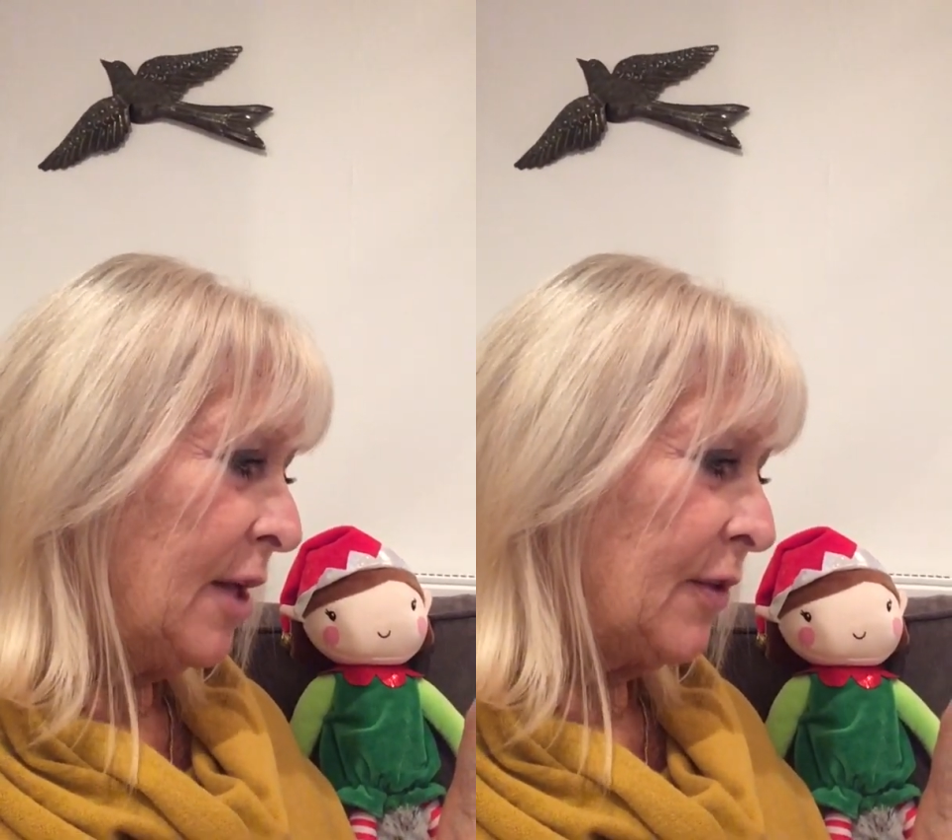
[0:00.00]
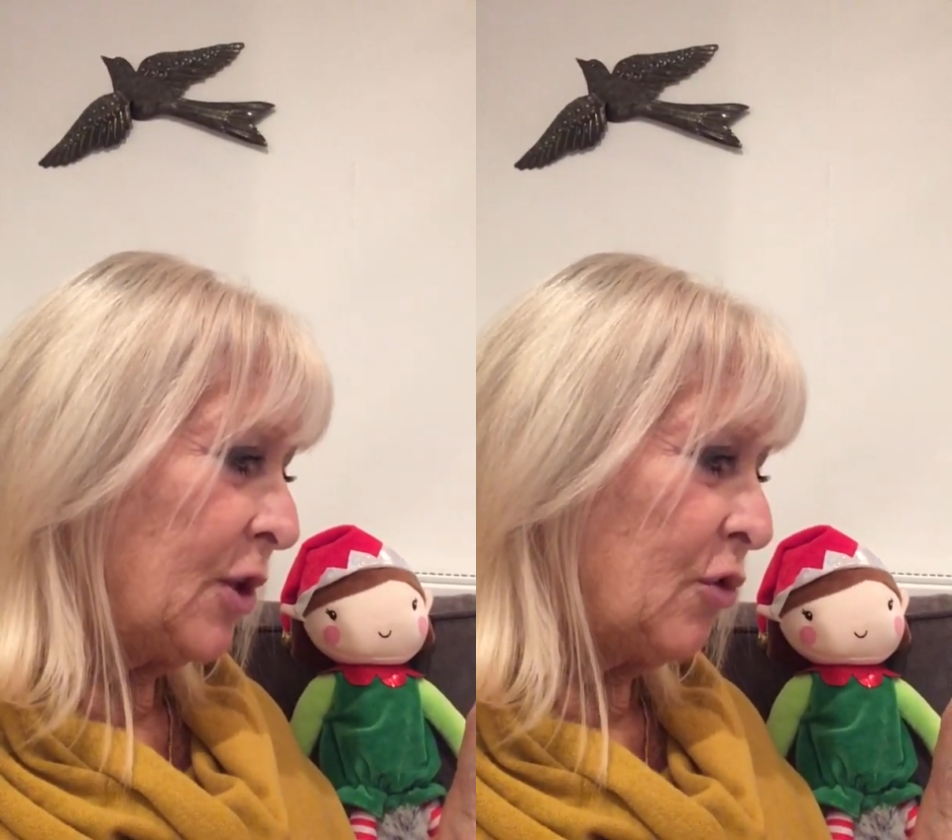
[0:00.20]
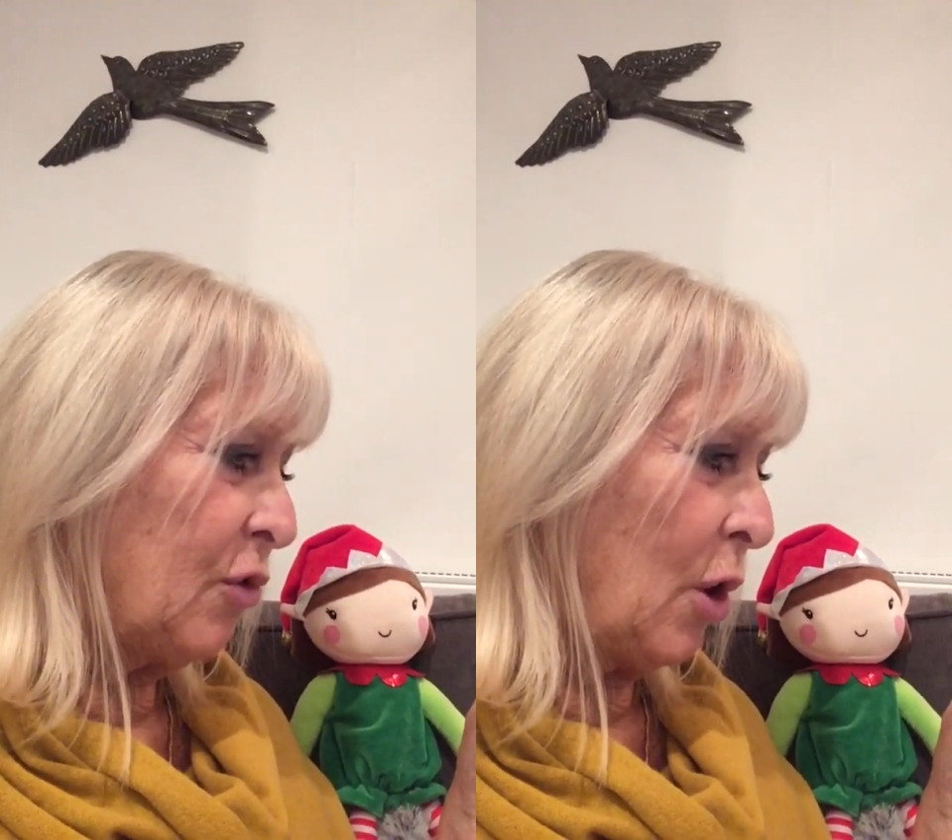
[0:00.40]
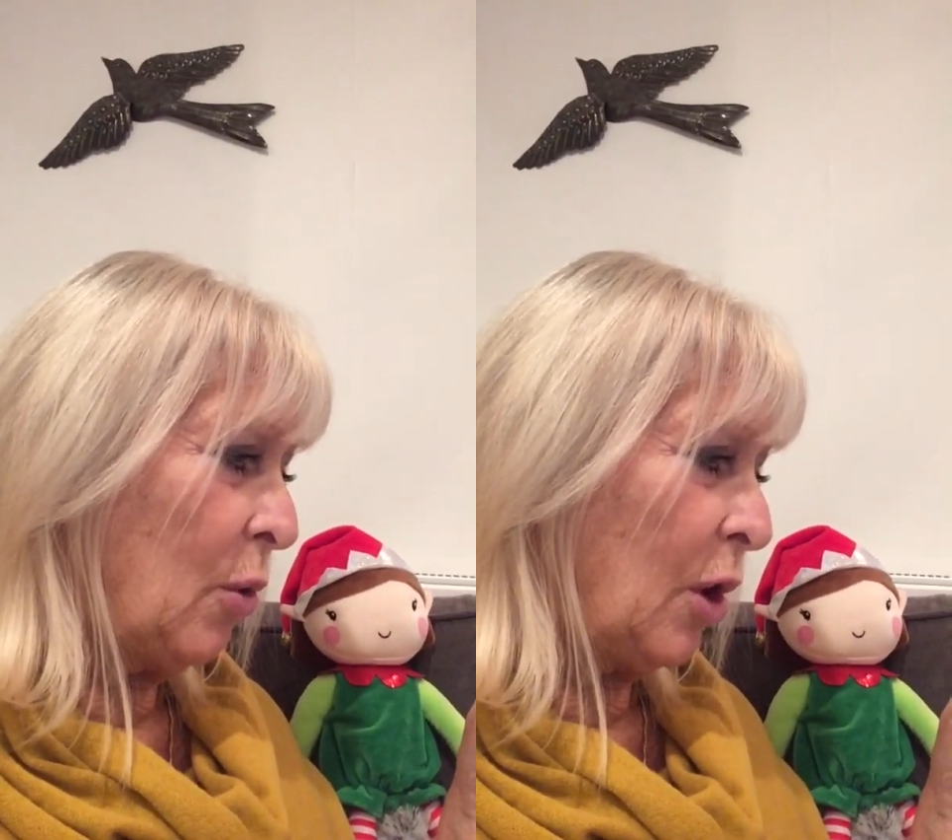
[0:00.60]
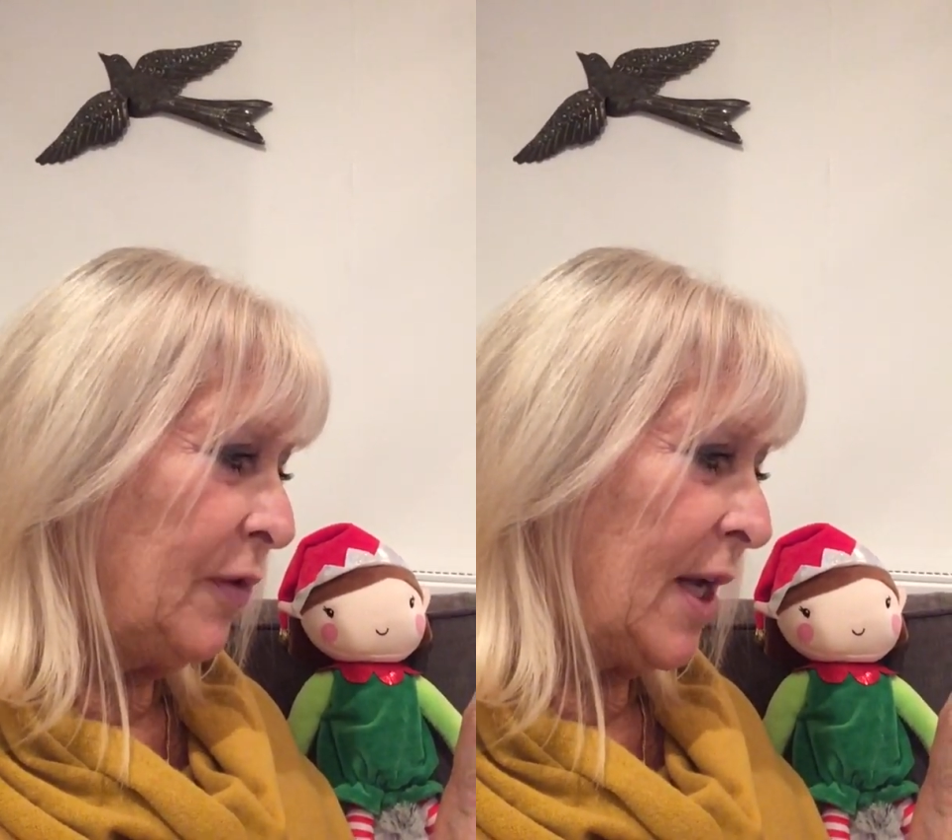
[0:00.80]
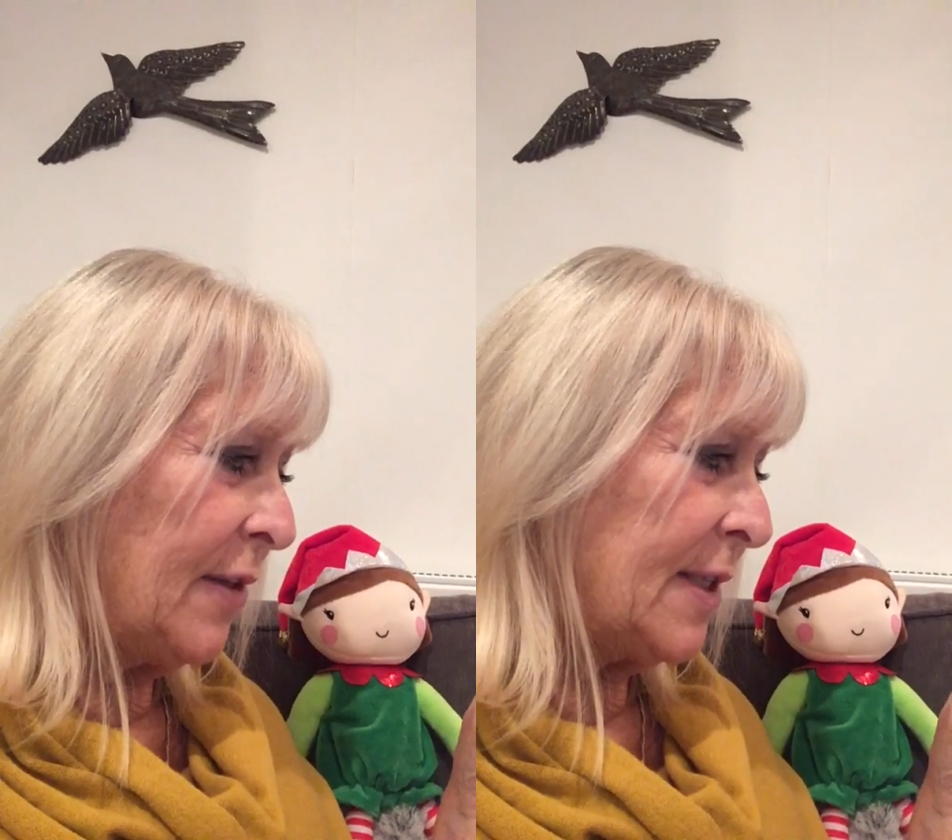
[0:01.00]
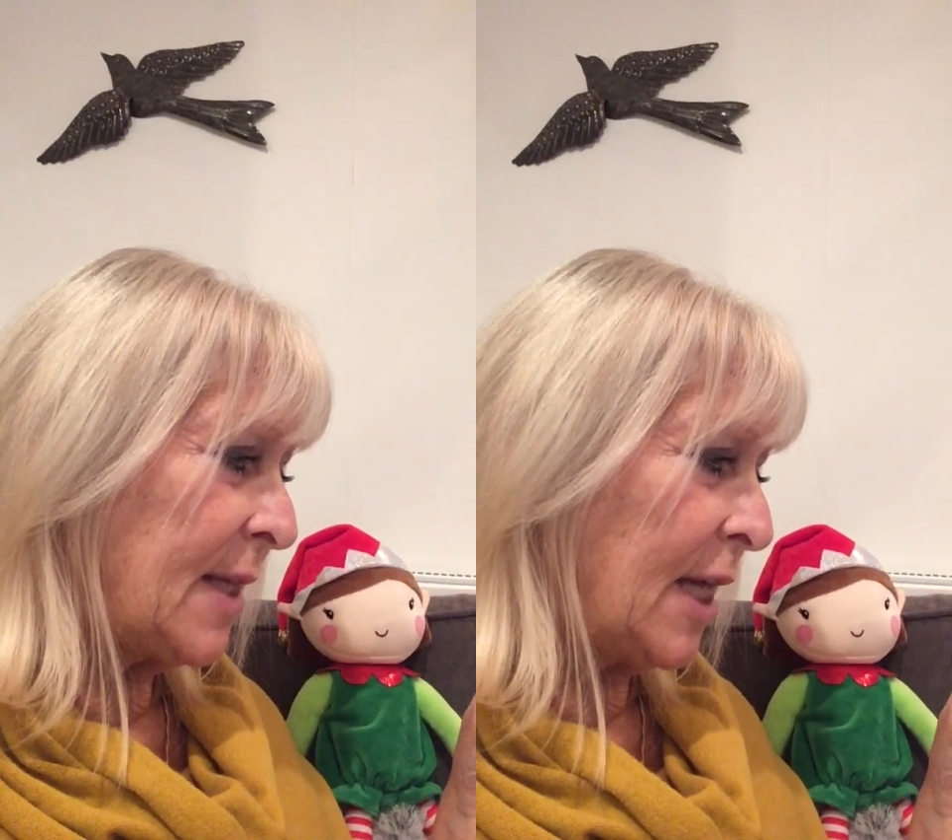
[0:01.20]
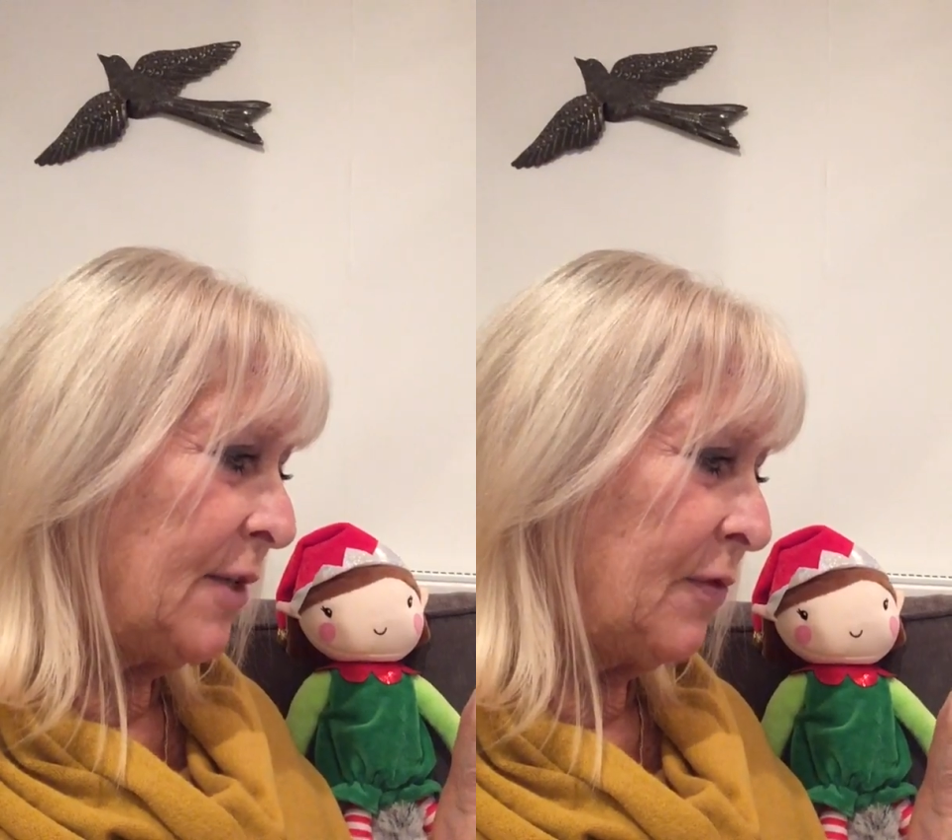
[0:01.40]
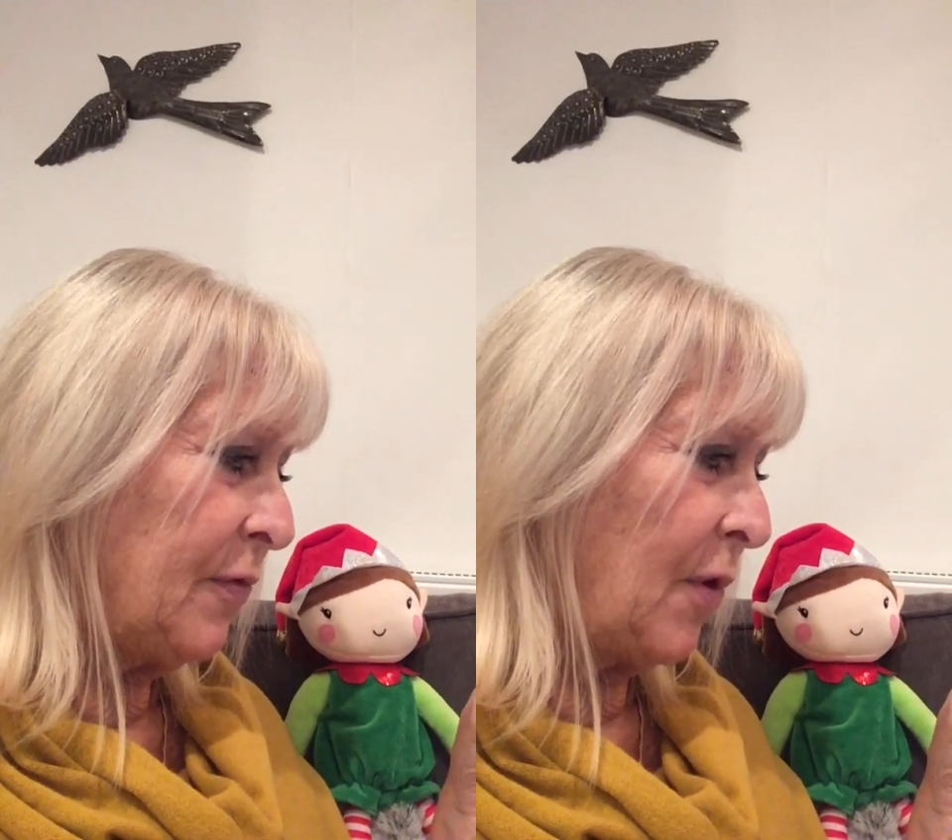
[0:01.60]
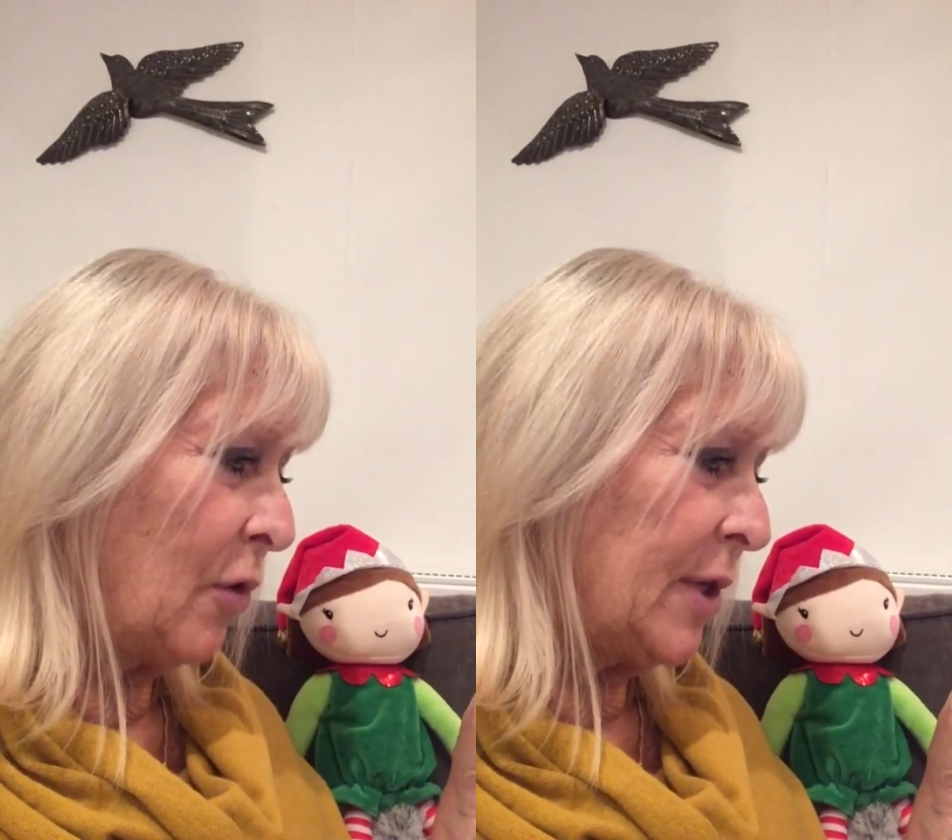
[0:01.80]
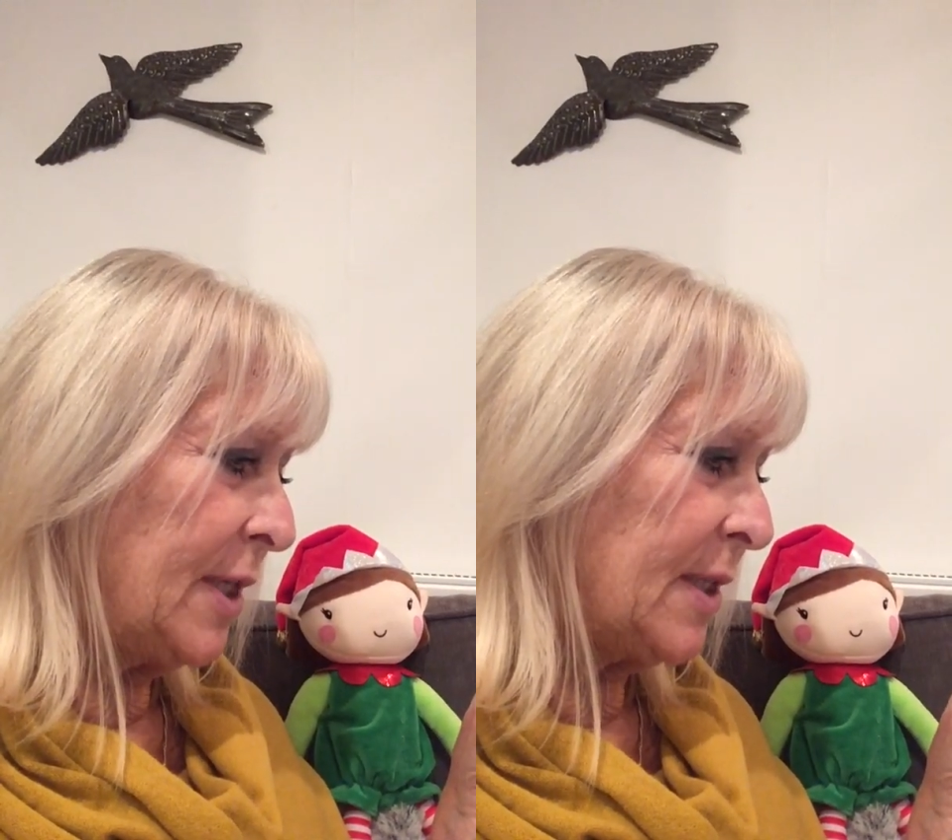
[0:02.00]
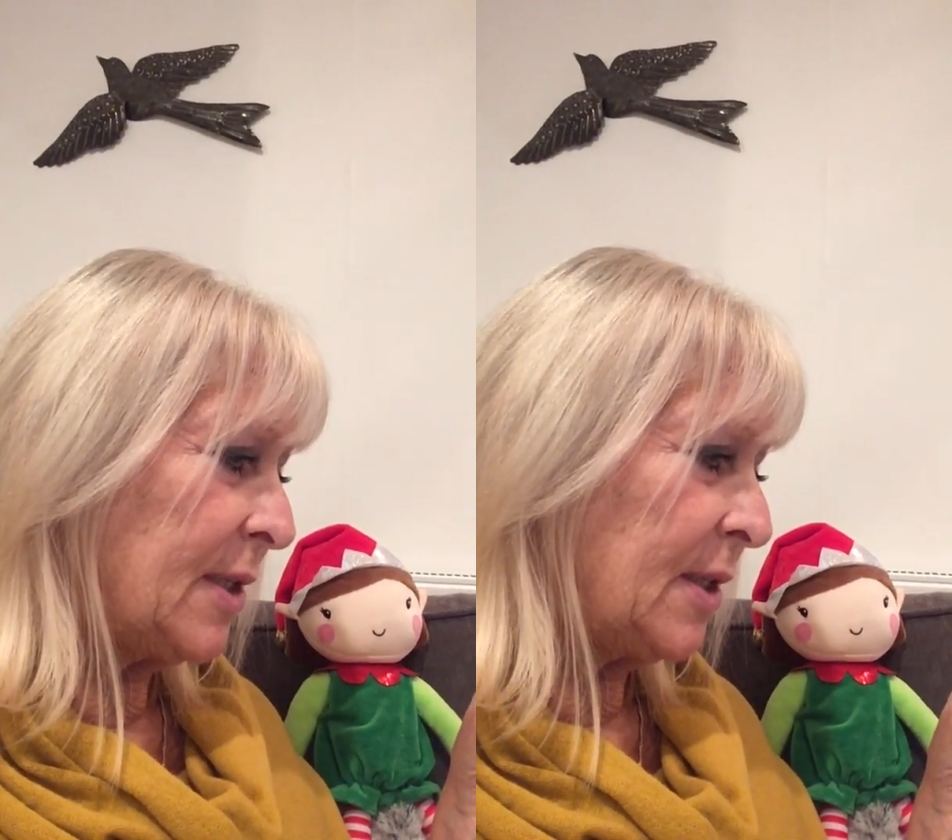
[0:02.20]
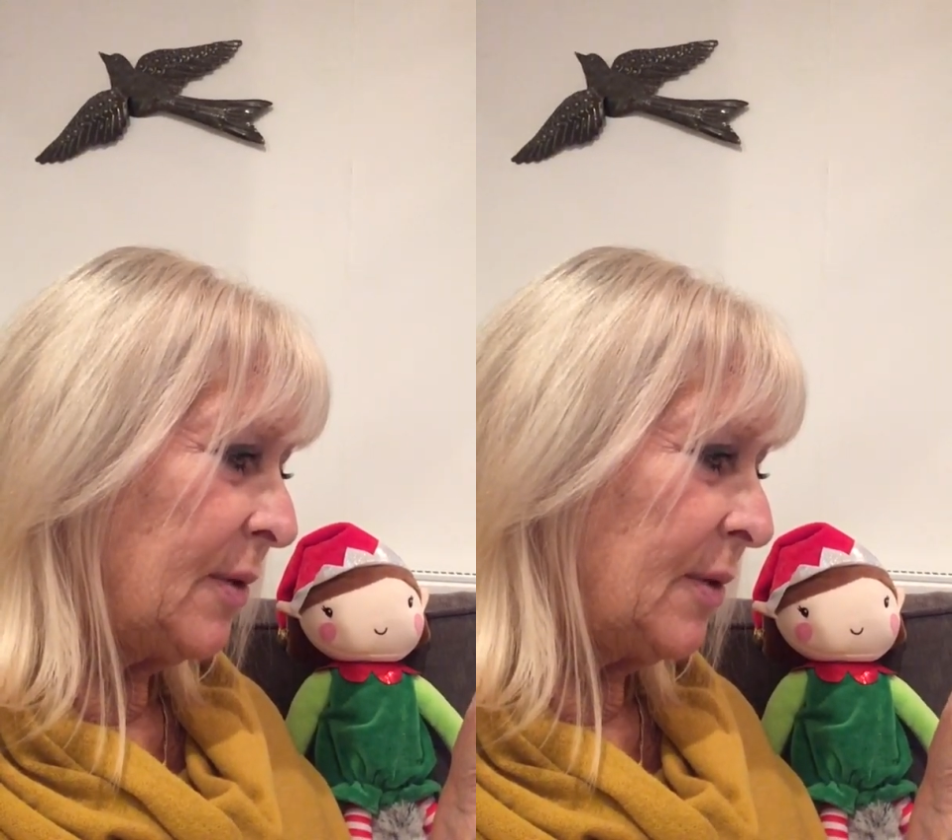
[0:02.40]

that grow on the other side of the forest?"